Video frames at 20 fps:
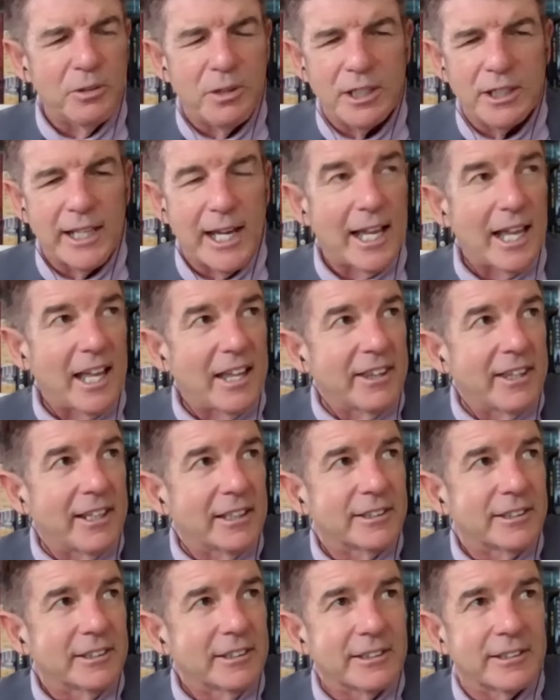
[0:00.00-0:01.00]
been doing that, I
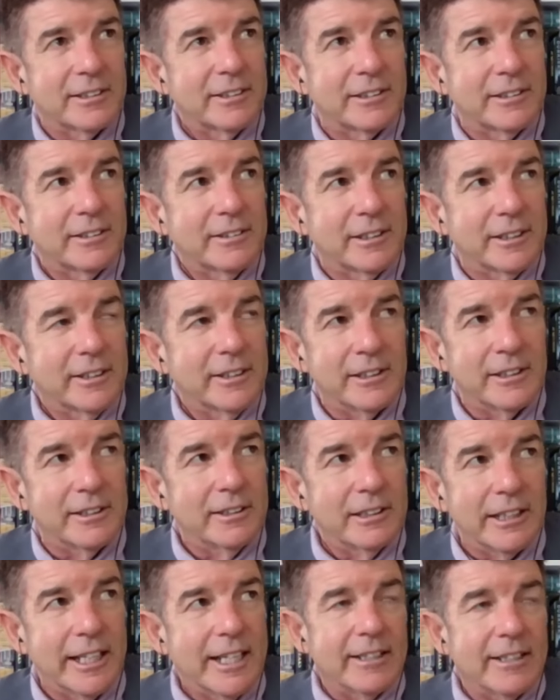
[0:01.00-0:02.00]
think, since
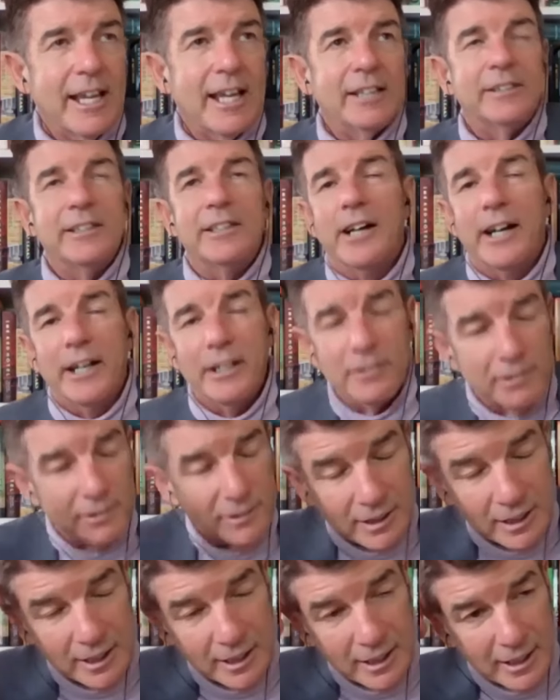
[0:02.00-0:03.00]
the late
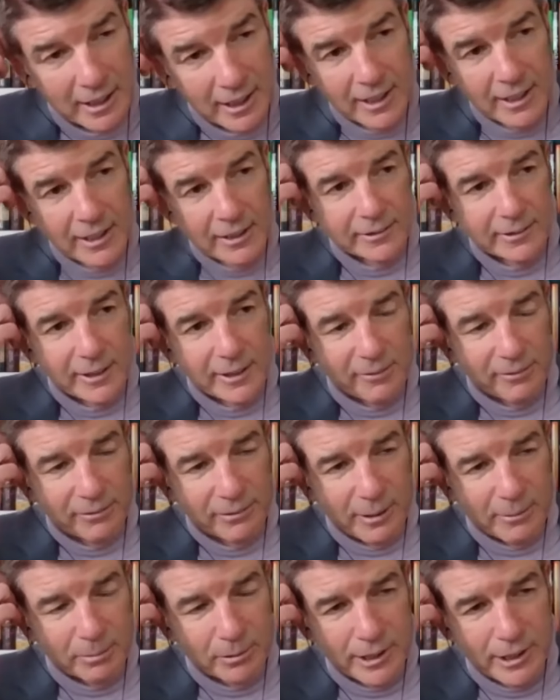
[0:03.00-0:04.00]
1800s. They
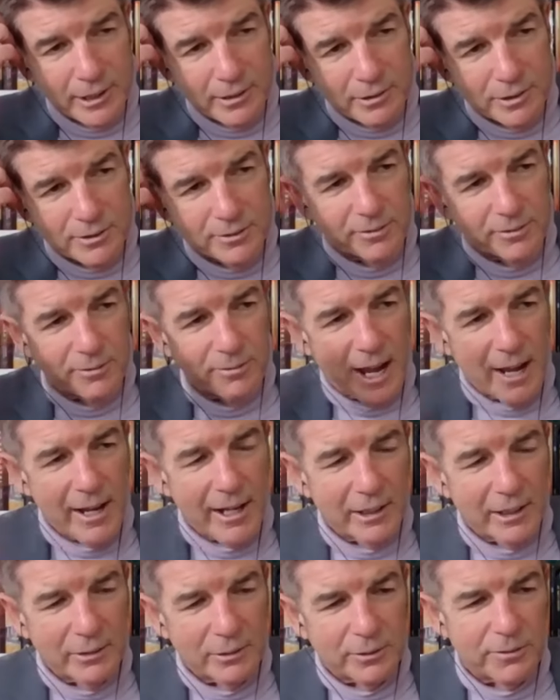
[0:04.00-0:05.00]
flipped leaders from
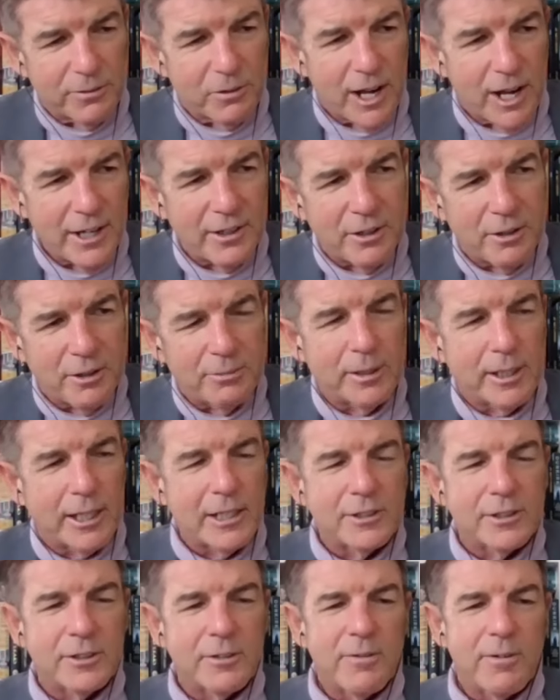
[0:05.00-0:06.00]
Anglo to Franco
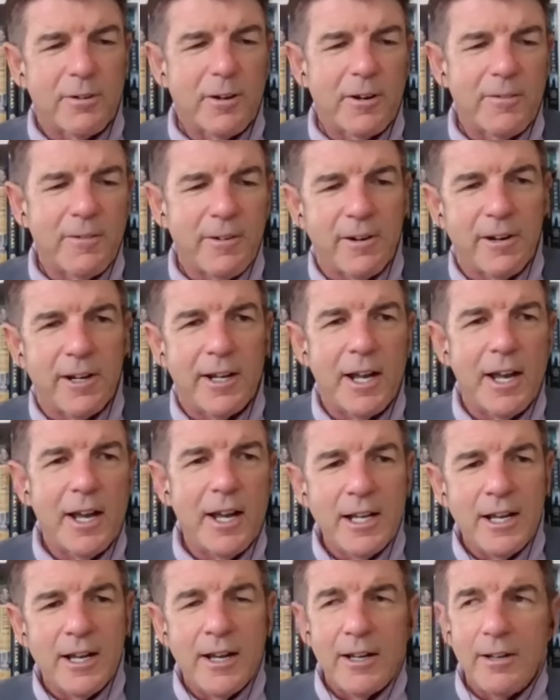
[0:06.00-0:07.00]
because they're very, very
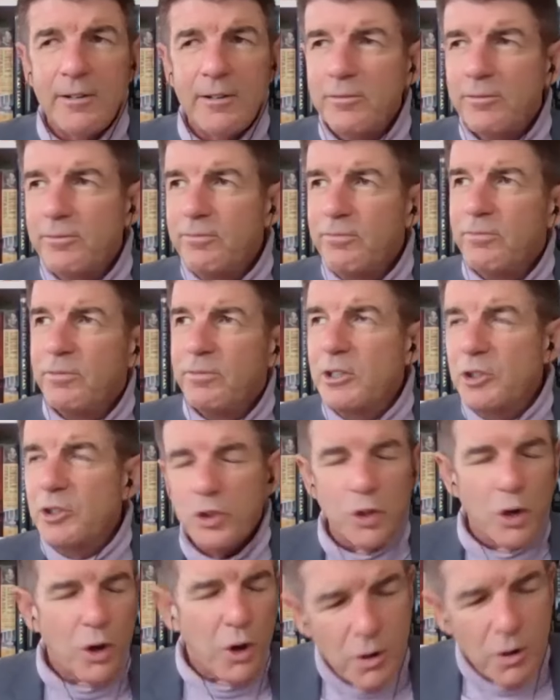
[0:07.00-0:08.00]

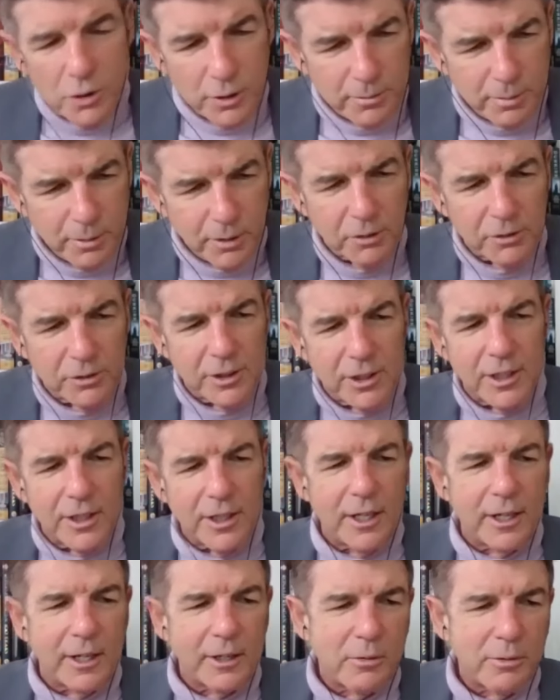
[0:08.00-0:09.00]
concerned about
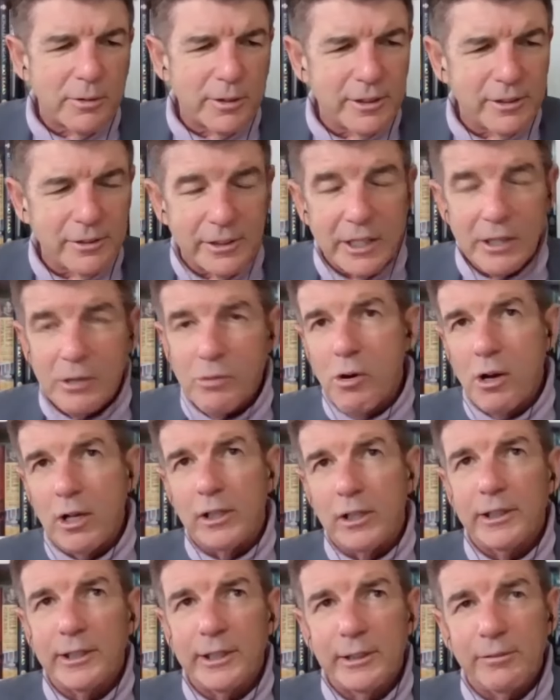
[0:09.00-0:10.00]
the
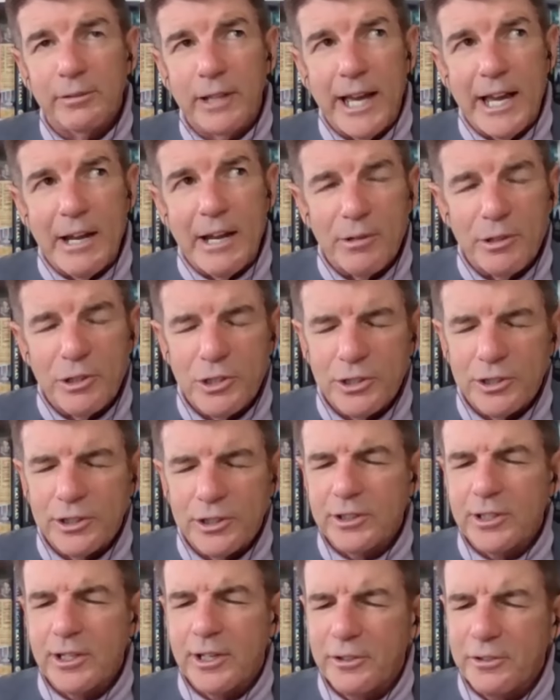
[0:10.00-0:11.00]
equality of language in
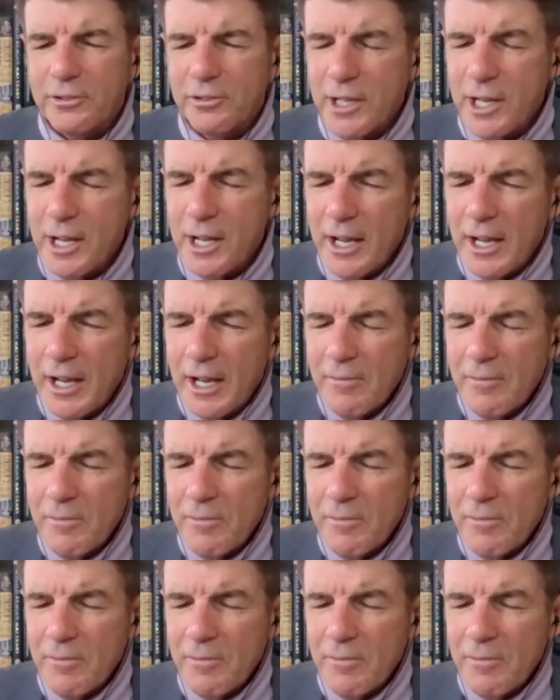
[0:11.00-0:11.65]
this country.